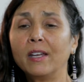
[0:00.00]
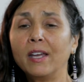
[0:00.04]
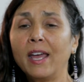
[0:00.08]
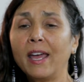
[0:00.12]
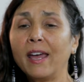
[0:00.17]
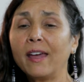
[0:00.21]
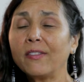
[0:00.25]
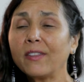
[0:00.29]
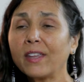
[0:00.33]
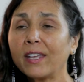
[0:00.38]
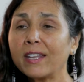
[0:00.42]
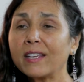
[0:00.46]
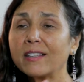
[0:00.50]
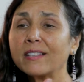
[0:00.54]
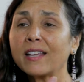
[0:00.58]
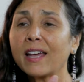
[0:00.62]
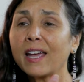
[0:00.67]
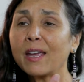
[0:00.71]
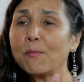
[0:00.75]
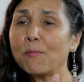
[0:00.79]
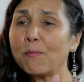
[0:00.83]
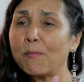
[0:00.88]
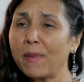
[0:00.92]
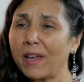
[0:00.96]
And then as
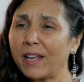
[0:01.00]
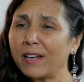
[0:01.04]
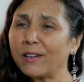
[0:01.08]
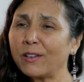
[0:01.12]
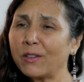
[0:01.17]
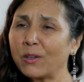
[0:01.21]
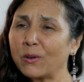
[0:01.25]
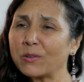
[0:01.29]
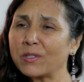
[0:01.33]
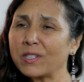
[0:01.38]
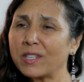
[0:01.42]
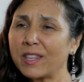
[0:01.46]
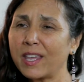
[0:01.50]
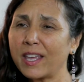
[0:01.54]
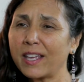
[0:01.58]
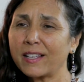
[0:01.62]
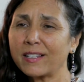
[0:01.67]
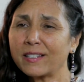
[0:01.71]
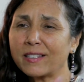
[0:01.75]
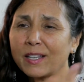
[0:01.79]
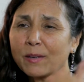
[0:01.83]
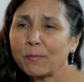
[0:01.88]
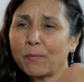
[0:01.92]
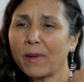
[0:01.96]
I mend those
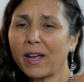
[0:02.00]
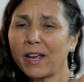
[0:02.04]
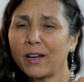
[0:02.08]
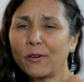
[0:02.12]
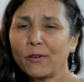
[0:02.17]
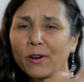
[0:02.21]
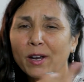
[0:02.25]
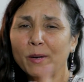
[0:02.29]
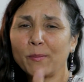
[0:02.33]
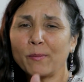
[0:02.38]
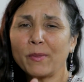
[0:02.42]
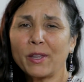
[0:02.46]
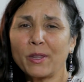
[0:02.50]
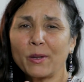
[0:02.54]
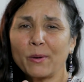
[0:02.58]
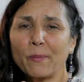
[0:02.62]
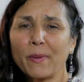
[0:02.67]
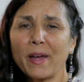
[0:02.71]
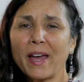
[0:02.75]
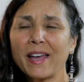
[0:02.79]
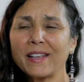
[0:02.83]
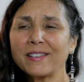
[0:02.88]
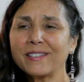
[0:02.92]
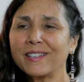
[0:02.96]
things that my grandmother
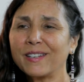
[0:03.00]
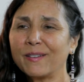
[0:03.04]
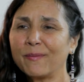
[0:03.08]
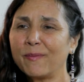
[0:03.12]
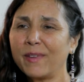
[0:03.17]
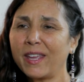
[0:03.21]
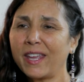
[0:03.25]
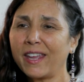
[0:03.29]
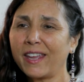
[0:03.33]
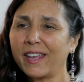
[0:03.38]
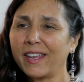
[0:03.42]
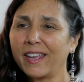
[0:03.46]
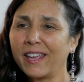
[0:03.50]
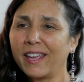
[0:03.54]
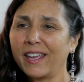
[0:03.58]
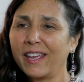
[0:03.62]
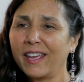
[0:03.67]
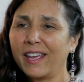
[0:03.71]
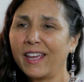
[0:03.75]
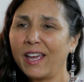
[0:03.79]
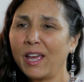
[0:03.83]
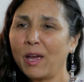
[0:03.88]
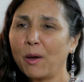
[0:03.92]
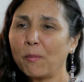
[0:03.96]
passed to me,
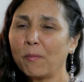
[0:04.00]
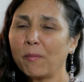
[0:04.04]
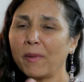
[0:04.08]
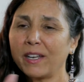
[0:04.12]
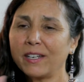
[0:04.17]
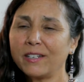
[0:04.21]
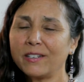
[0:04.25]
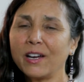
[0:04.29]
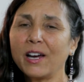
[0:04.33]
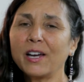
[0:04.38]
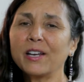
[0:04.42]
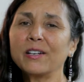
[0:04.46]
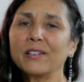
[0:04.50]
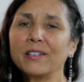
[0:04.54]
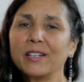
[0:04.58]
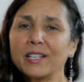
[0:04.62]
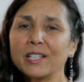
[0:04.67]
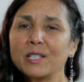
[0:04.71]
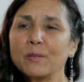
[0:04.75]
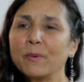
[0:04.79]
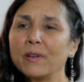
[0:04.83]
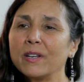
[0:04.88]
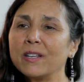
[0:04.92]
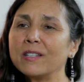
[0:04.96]
my daughter
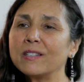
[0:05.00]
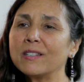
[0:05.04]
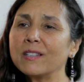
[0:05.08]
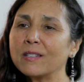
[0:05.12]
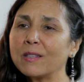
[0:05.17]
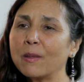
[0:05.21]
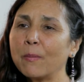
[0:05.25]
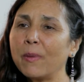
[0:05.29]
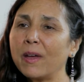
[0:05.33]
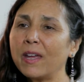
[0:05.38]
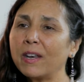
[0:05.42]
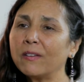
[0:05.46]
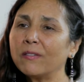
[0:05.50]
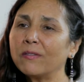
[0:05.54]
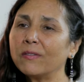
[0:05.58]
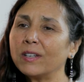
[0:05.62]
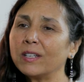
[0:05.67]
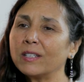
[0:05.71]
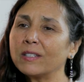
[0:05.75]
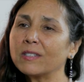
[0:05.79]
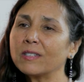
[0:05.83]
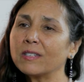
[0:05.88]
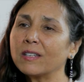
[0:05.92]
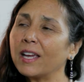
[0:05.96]
experiences the
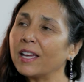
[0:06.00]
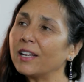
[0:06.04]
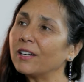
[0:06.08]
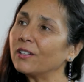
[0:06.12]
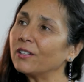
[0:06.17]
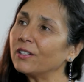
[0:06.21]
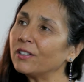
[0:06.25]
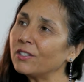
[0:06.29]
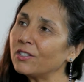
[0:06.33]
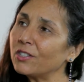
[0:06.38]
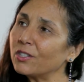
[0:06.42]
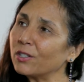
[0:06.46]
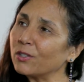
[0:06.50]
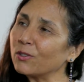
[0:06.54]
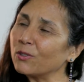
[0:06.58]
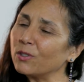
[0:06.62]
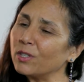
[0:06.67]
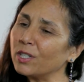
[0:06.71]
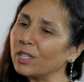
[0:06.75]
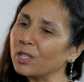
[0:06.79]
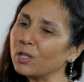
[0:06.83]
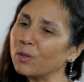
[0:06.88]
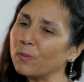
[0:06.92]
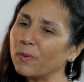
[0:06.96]
benefits, and her
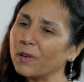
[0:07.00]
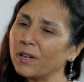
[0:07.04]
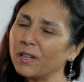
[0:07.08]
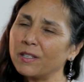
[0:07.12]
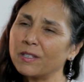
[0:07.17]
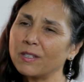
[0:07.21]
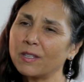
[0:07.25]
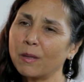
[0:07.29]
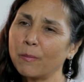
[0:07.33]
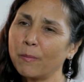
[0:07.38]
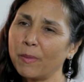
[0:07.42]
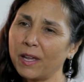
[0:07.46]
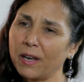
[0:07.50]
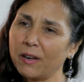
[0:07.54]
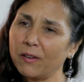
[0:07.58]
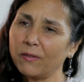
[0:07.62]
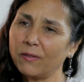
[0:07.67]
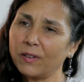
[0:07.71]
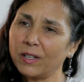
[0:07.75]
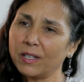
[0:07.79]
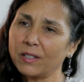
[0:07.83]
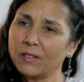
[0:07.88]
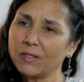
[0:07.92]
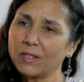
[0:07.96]
children experience the
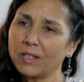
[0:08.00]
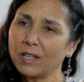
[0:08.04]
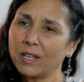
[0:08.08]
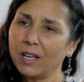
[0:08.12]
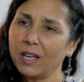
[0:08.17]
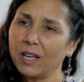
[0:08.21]
benefits.